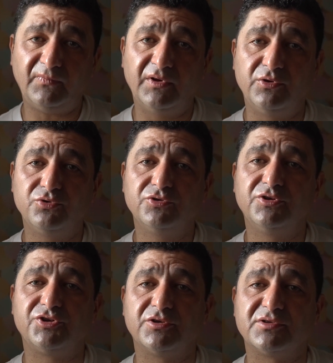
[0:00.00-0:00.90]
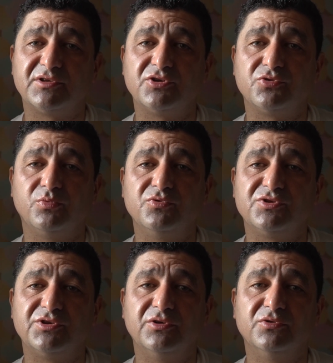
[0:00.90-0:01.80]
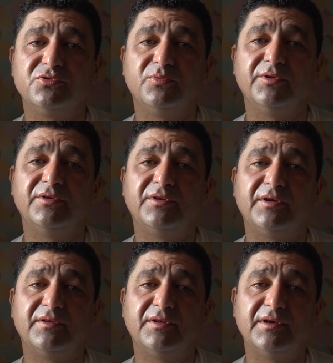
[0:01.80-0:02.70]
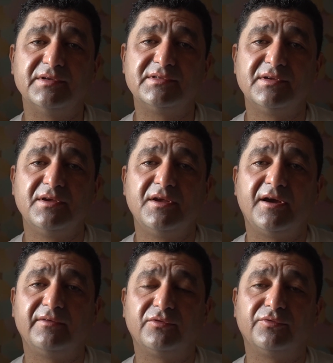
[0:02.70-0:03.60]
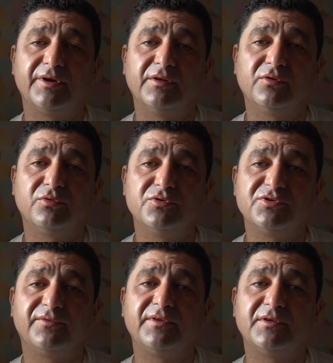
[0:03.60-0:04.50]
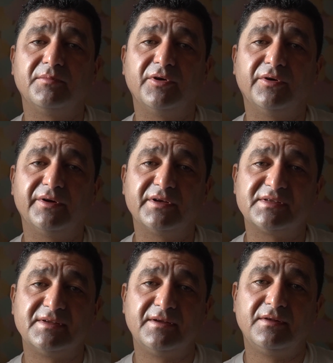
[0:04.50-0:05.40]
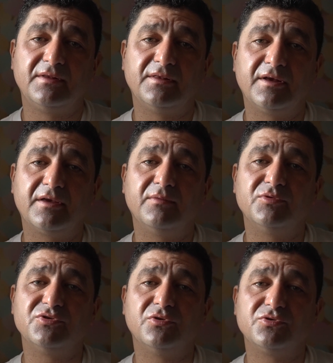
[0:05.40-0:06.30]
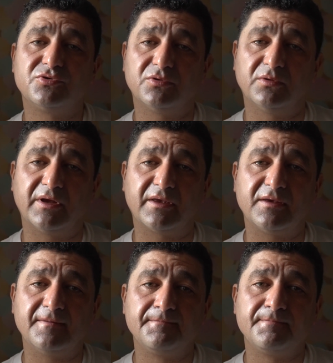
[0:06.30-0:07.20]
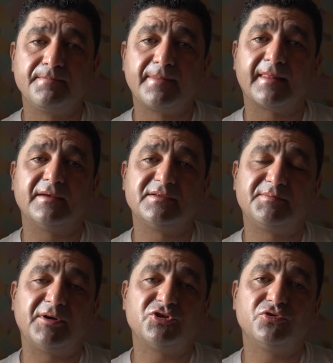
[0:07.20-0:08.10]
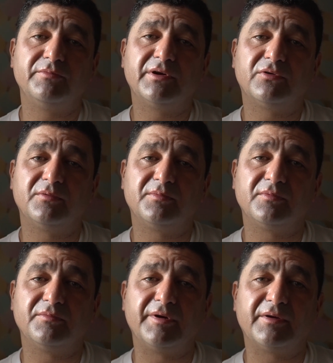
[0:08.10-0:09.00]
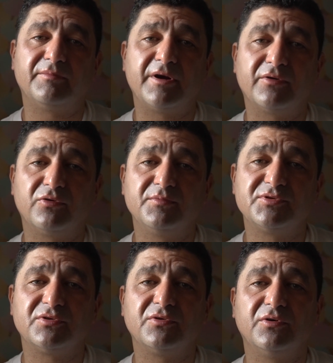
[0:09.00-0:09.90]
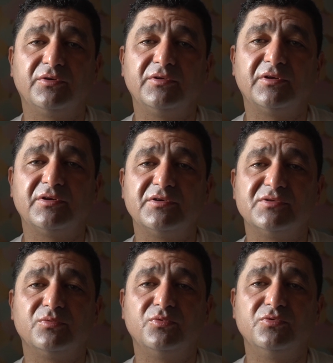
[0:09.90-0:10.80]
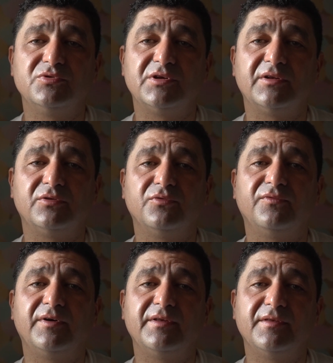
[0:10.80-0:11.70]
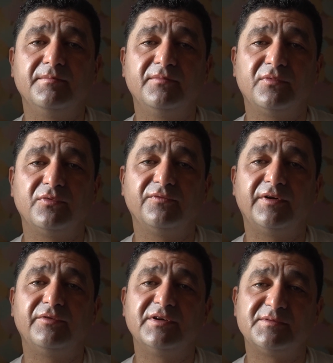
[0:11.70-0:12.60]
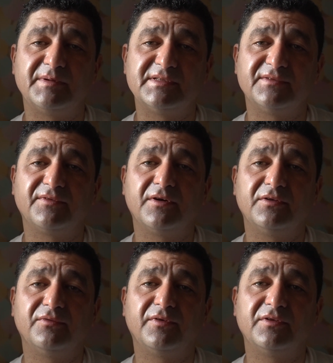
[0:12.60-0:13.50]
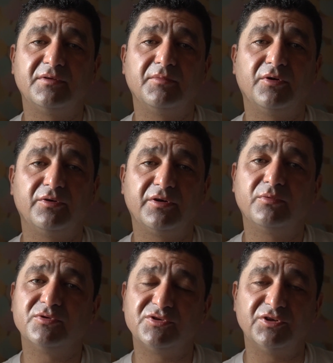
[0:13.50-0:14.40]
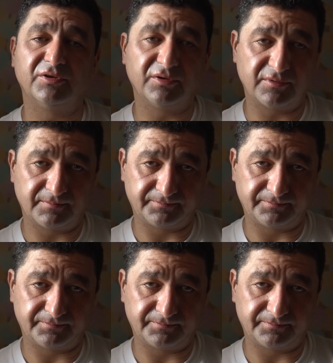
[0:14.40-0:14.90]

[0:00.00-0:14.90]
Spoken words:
Usually, such wounds heal within 10 days after a regular course of antibiotics. Lucky was not so lucky. Special microbes got into his wounds, and to fight them, very expensive kind of antibiotic was needed.